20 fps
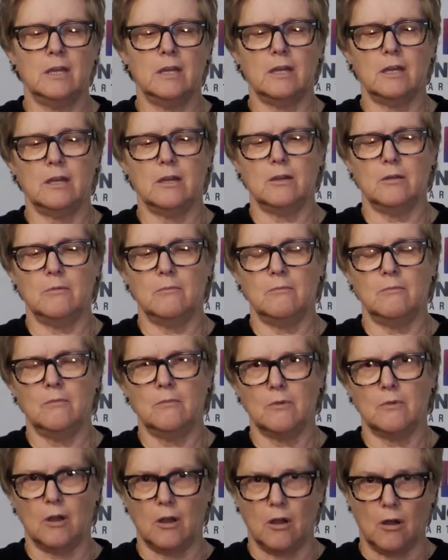Um,
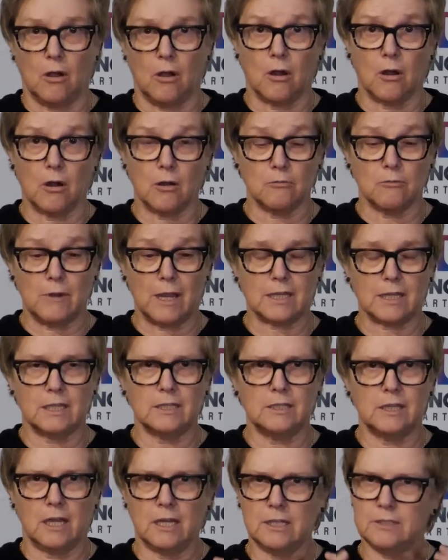R,
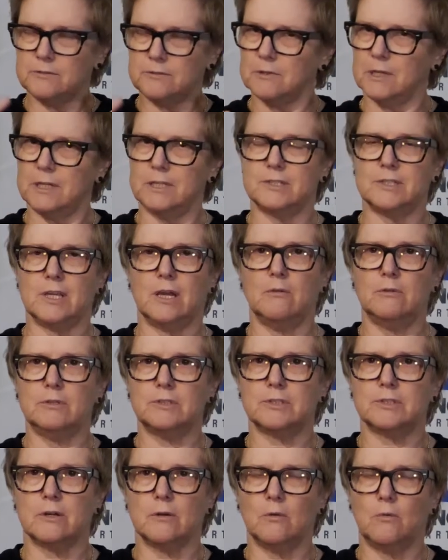recognize, right, is how we
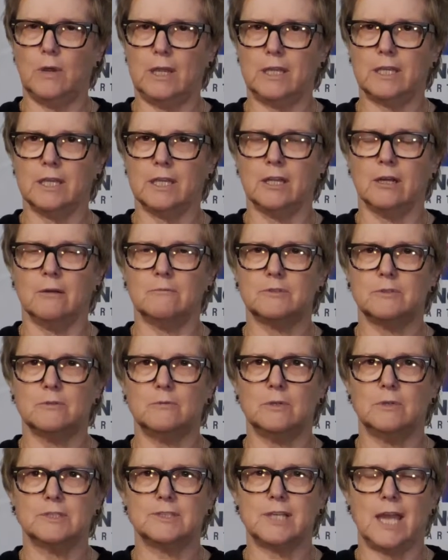start waking up to
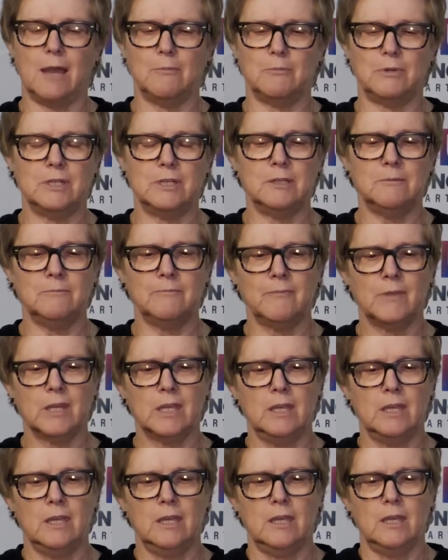what's happening.
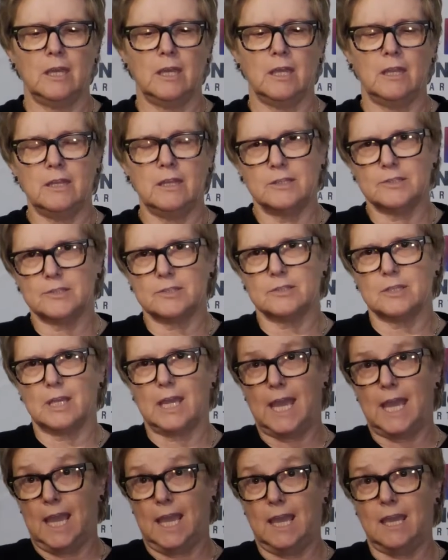And this
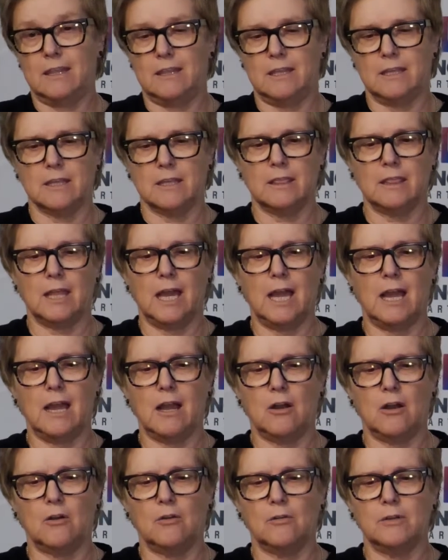A, the
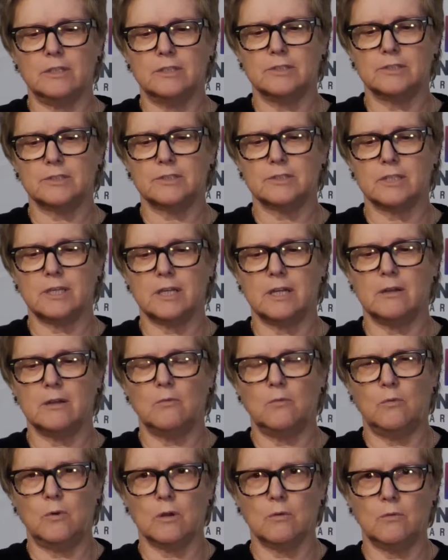allow, is
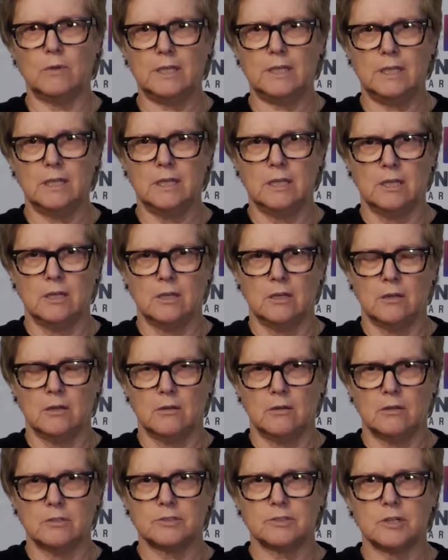where we
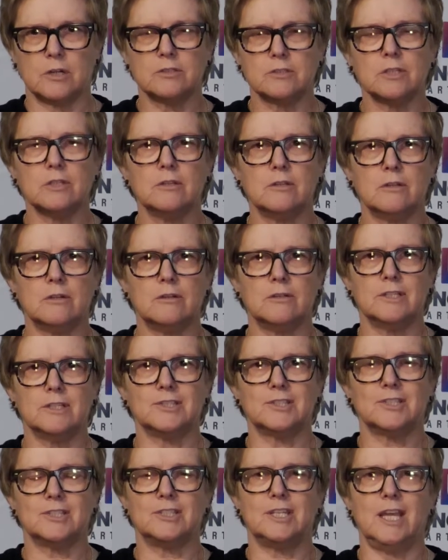start to learn to
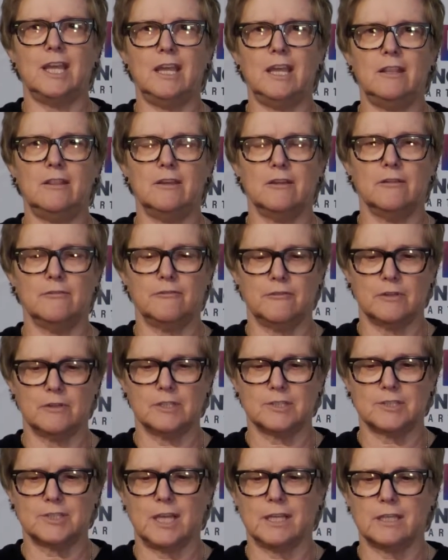stay there for
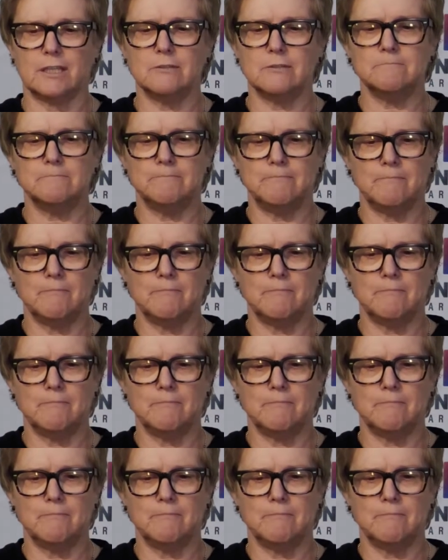a second.